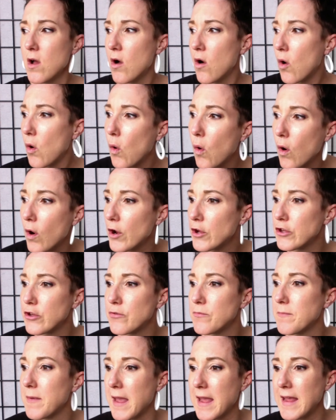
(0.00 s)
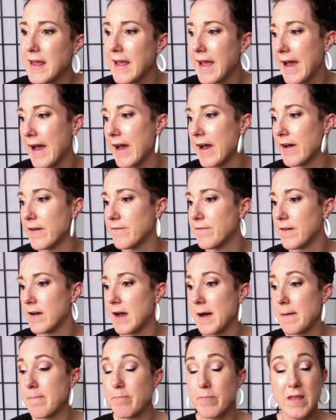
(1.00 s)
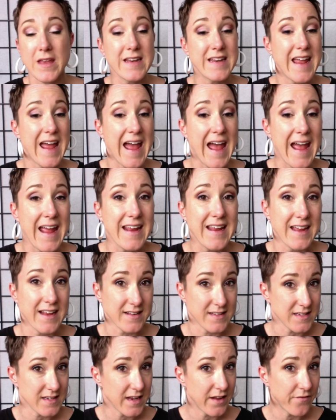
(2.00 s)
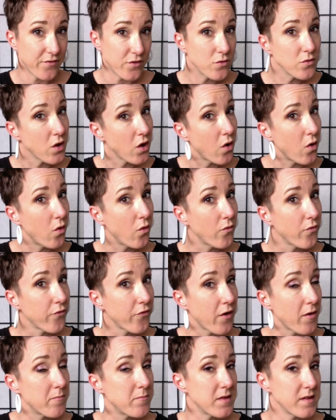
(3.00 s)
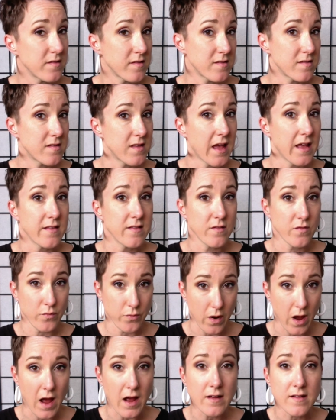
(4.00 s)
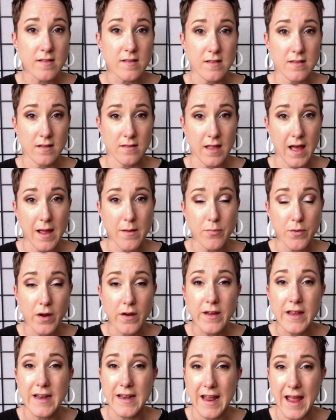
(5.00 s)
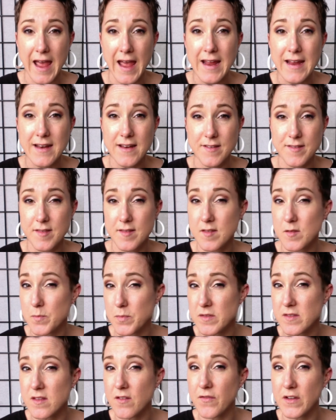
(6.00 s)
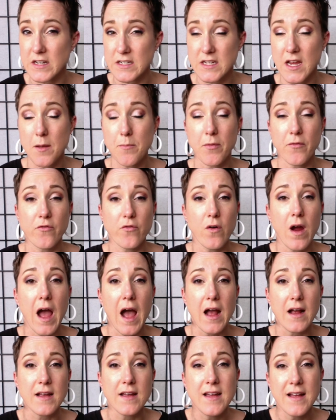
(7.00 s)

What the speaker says: Or you may have an agate. If you know from Miss Zen's rocks in the library, an agate is a specific type of rock.